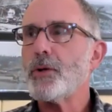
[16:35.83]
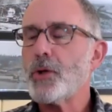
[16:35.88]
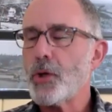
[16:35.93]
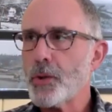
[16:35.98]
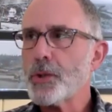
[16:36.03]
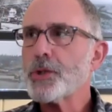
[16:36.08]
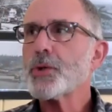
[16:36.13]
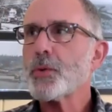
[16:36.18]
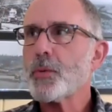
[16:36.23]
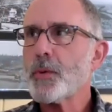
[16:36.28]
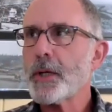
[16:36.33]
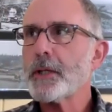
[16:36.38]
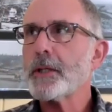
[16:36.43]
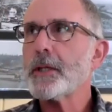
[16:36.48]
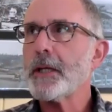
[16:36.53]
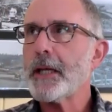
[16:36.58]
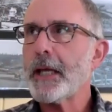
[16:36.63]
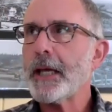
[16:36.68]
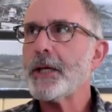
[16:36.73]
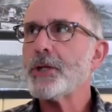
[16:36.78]
nurturing
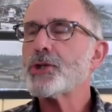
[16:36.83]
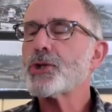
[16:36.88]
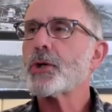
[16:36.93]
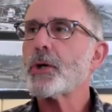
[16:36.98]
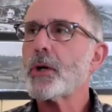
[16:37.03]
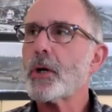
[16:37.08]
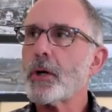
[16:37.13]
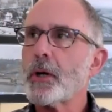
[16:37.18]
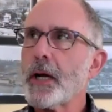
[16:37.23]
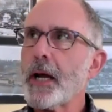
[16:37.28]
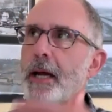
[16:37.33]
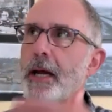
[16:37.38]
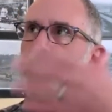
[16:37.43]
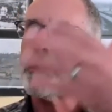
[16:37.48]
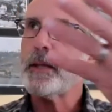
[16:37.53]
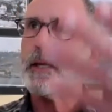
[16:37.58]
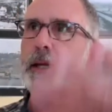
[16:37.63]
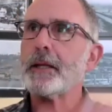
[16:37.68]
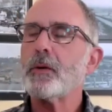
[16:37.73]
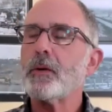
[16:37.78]
the nature,
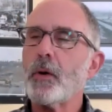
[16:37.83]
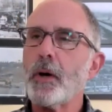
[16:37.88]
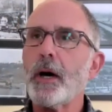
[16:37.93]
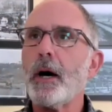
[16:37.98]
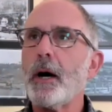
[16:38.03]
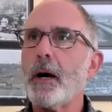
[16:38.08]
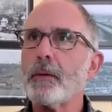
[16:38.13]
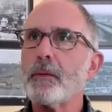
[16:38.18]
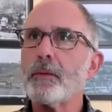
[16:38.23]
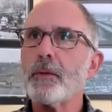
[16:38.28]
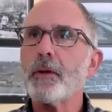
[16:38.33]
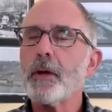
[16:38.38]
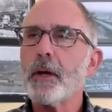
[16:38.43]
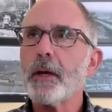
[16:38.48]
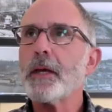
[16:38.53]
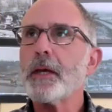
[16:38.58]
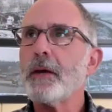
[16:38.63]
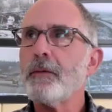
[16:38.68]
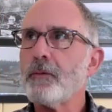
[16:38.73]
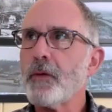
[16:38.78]
and then
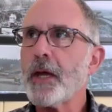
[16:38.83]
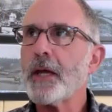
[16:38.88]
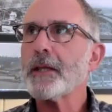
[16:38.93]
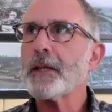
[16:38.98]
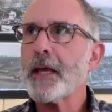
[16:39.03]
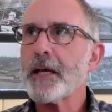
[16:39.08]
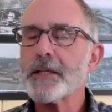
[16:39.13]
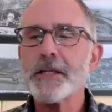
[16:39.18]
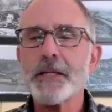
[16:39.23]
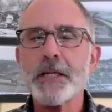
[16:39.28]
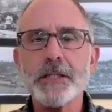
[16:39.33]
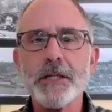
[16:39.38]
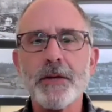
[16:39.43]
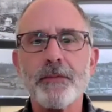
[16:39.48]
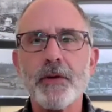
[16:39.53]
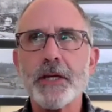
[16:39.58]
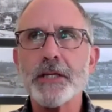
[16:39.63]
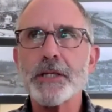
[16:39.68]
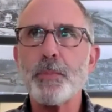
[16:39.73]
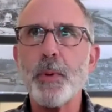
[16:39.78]
conveying that
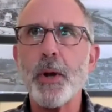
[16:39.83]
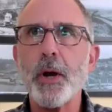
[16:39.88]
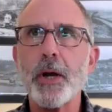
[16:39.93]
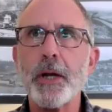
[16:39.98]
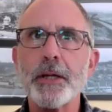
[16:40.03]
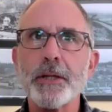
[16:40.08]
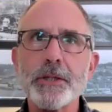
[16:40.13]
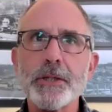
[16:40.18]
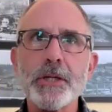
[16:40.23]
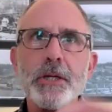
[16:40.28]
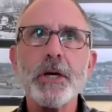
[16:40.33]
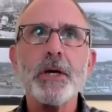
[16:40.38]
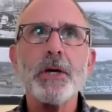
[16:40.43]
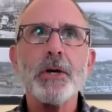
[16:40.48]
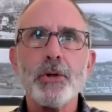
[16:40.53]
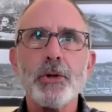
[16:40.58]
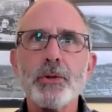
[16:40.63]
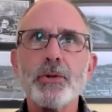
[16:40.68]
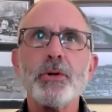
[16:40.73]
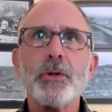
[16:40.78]
sense of experience
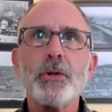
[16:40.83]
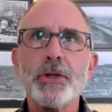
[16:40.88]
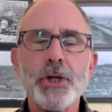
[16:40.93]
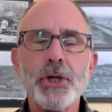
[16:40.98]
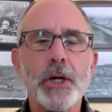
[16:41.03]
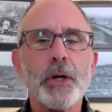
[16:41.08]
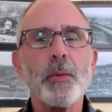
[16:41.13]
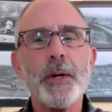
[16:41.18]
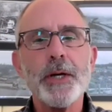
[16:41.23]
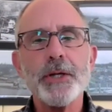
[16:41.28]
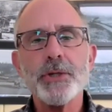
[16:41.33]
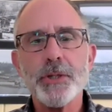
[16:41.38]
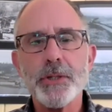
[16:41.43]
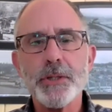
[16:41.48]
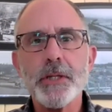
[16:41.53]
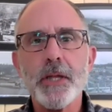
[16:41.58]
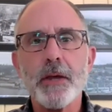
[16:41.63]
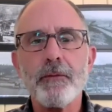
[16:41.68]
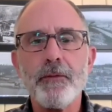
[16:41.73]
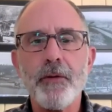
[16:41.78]
to the
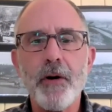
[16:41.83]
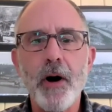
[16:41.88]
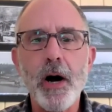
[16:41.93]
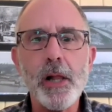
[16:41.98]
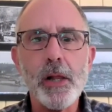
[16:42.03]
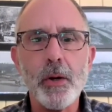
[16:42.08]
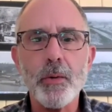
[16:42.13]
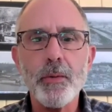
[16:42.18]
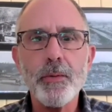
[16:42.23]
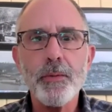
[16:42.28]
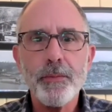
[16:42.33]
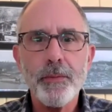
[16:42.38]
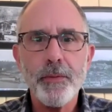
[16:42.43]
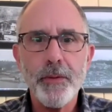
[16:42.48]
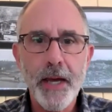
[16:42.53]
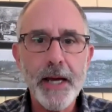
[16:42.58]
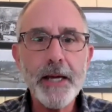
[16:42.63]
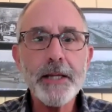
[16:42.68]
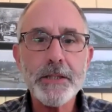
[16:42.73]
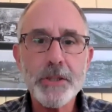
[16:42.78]
generations that follow.
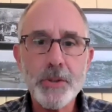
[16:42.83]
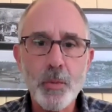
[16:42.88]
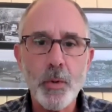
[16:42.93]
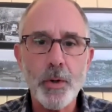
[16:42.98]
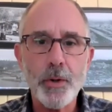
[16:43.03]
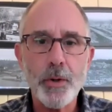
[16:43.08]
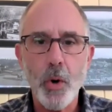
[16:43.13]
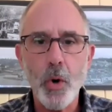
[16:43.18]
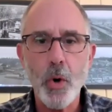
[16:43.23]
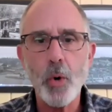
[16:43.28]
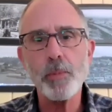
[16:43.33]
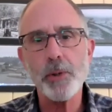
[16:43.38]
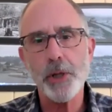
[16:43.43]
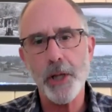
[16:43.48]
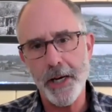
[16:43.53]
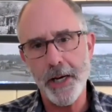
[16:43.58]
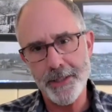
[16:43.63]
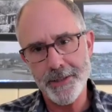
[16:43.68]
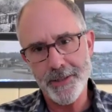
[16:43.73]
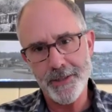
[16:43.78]
That's where the hope
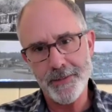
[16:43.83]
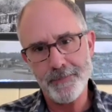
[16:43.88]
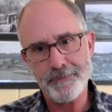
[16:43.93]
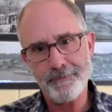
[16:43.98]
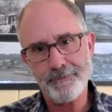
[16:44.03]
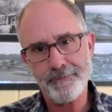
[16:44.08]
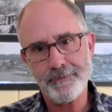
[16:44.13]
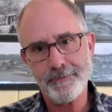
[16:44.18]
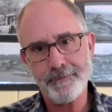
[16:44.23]
lies.